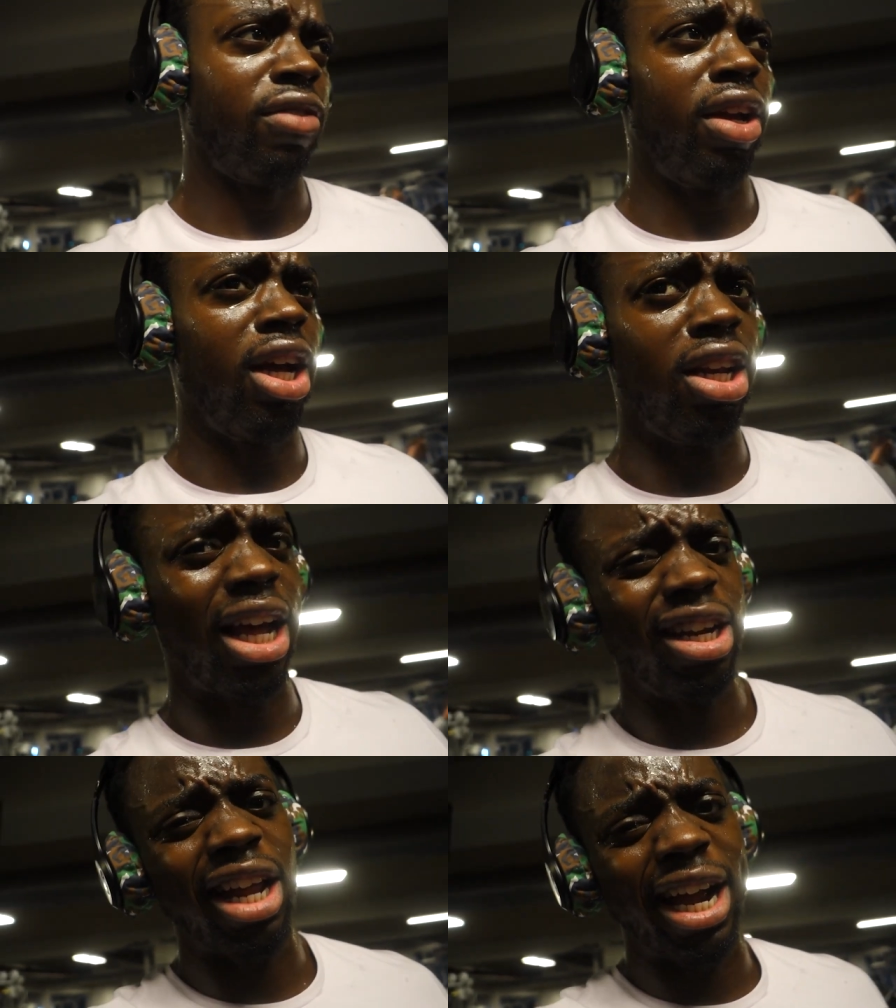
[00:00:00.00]
I think I did
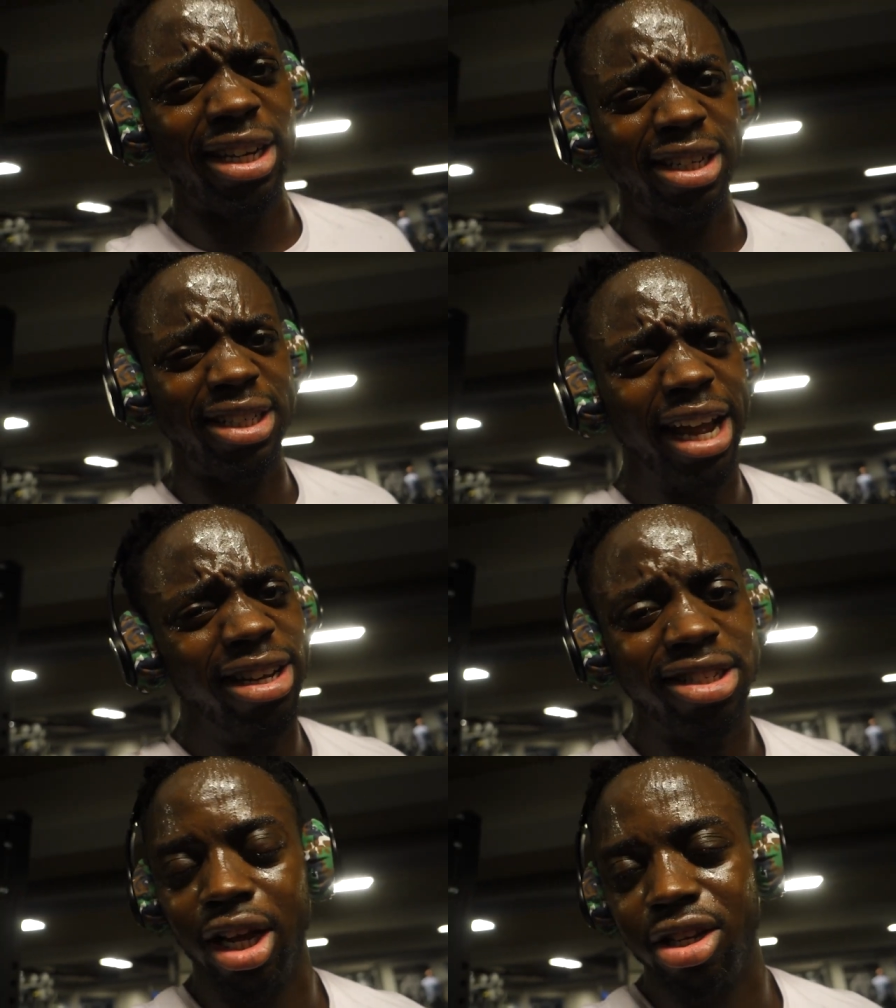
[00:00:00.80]
like nine,
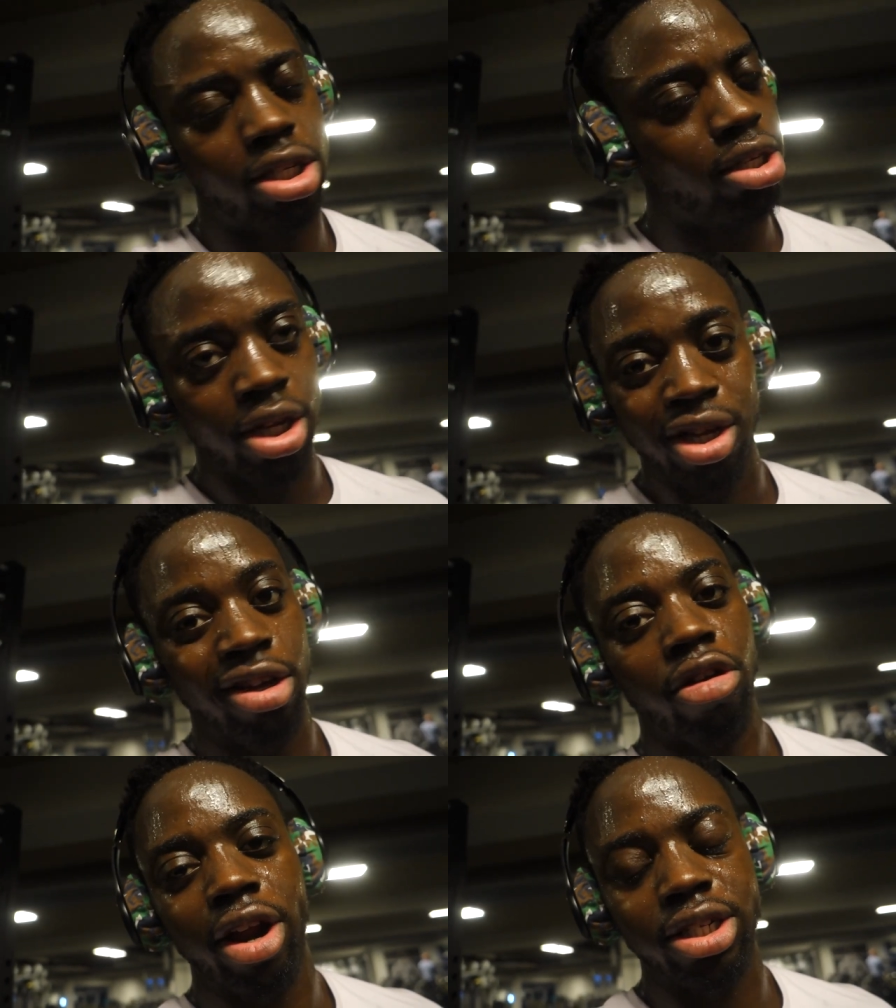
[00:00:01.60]
ten sets,
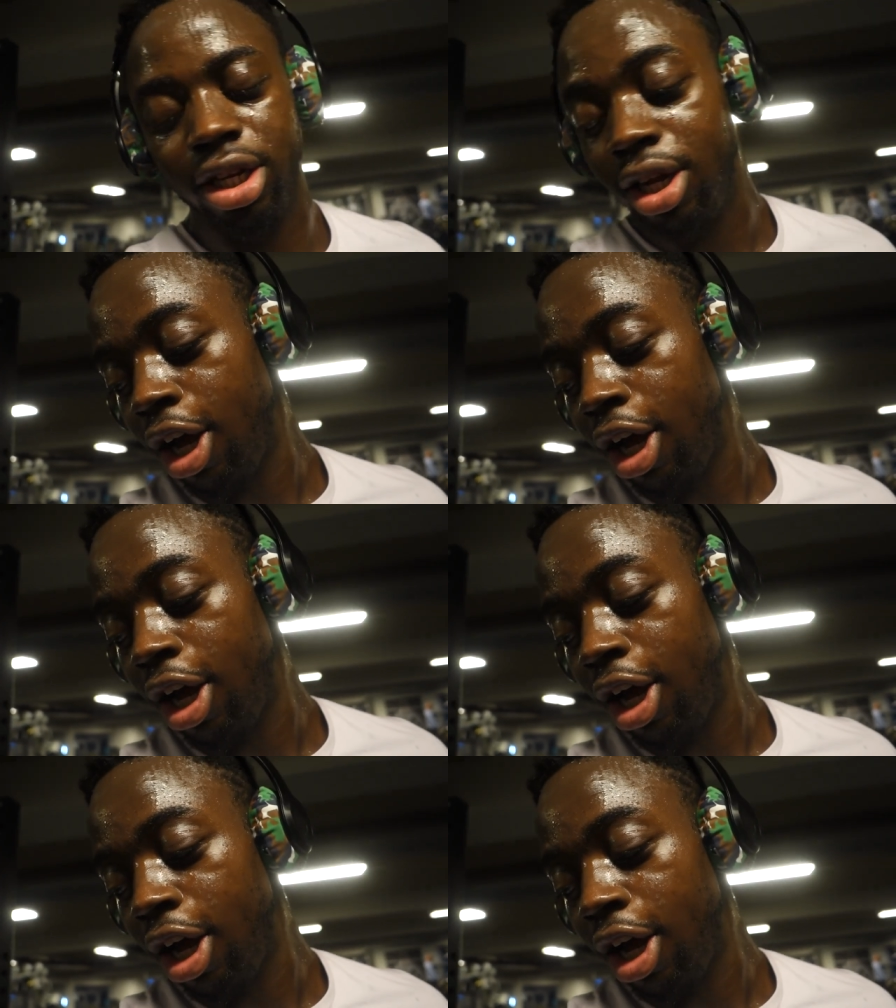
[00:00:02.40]
crazy.